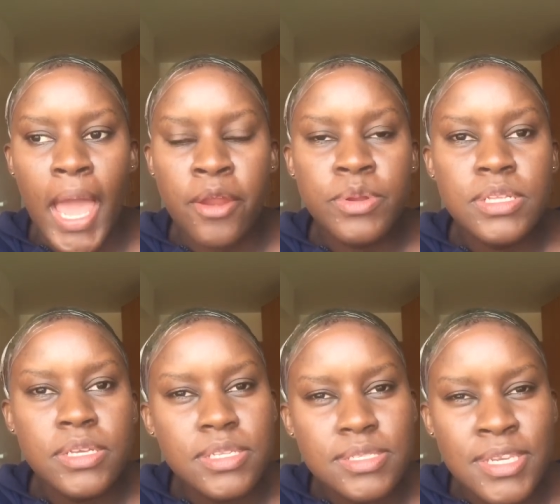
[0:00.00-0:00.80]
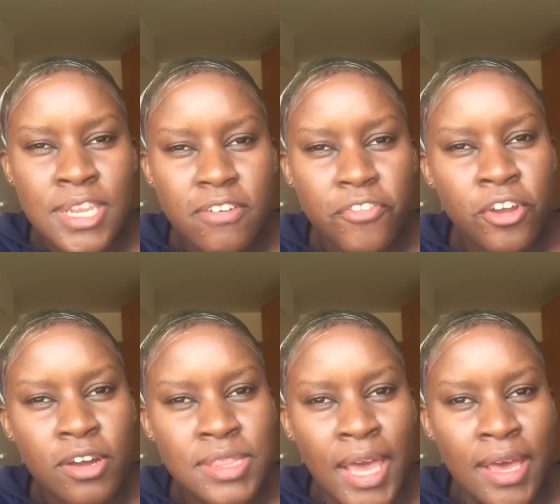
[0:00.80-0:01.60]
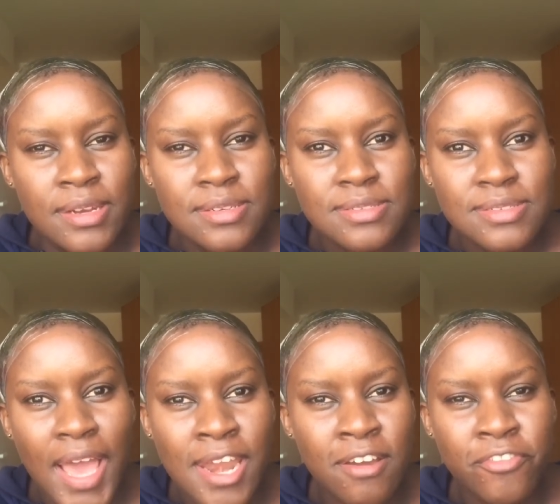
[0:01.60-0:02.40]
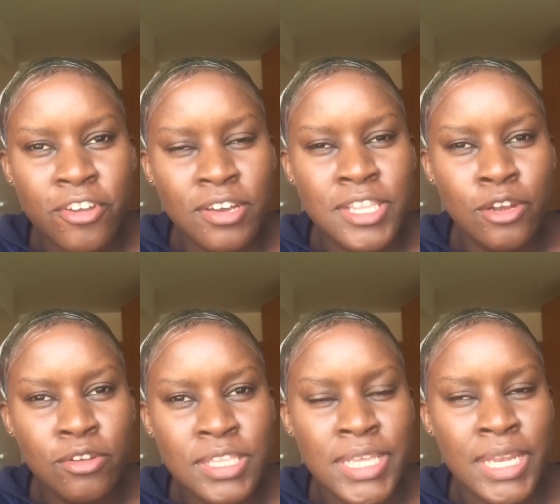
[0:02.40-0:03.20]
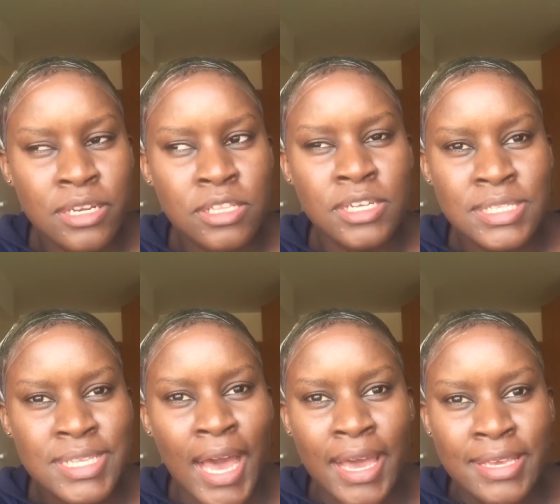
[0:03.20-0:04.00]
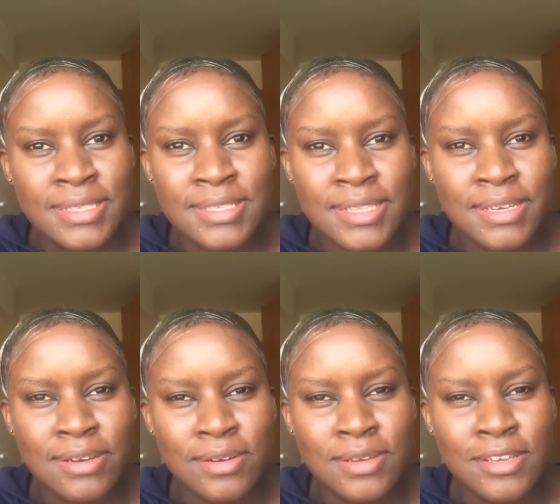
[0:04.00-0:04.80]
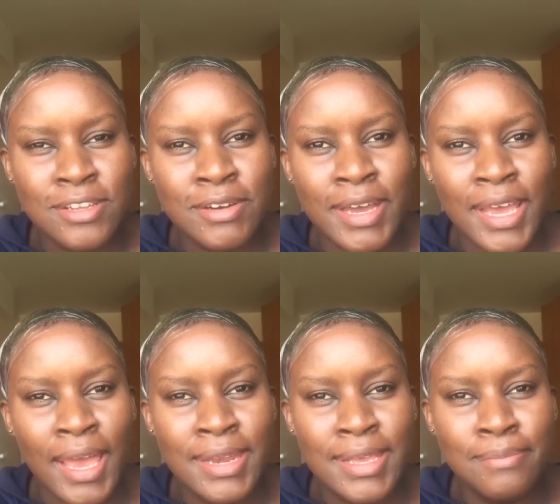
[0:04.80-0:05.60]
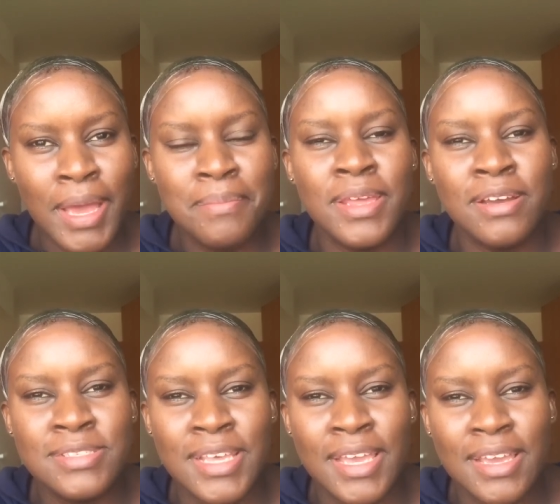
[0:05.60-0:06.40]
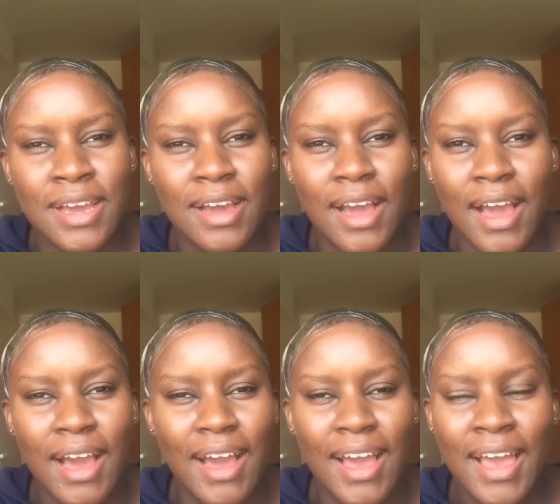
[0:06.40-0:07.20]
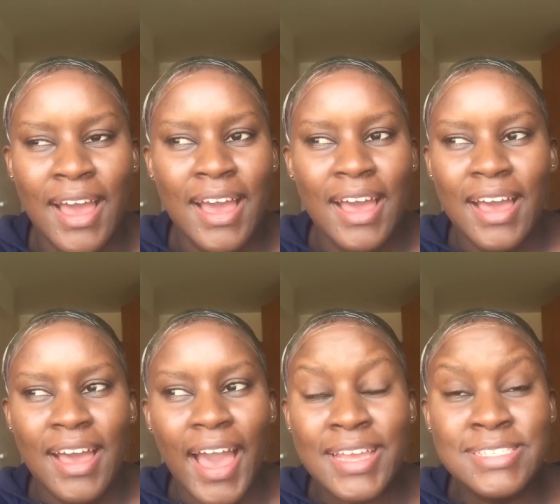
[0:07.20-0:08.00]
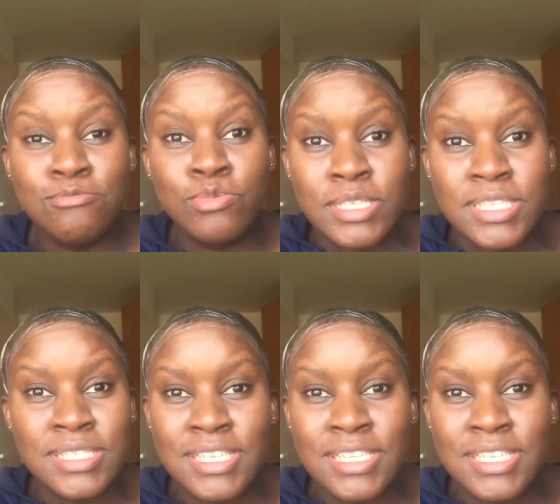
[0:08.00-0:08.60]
I really never forgot that. I never forgot the look in that little girl's eyes, you know. And in my mind, I was like, I really